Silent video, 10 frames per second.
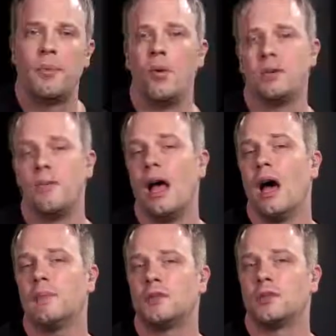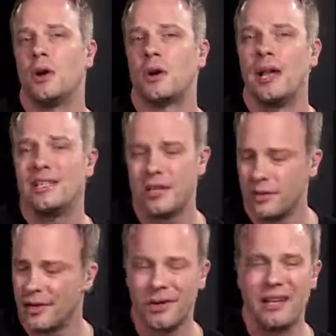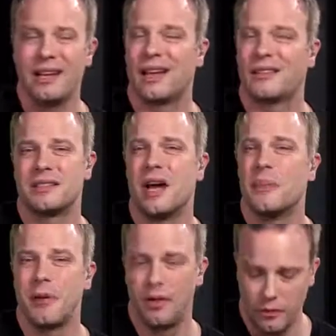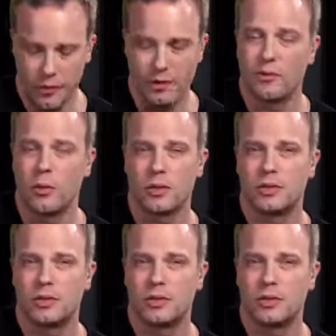But with my upstroke, I generally only hit like the top 3 or 4